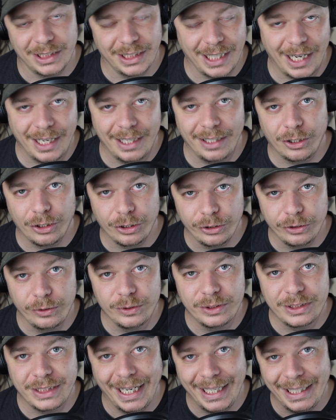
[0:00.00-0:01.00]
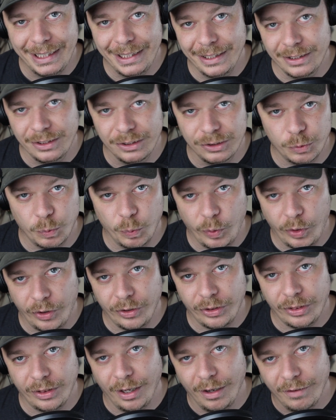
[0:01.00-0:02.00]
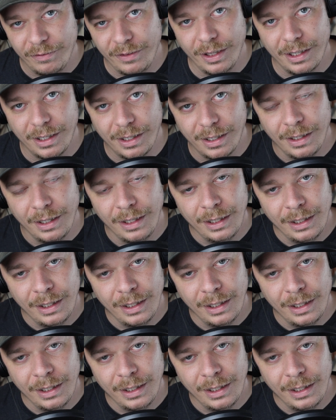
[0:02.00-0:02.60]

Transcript: and that includes a year's worth of the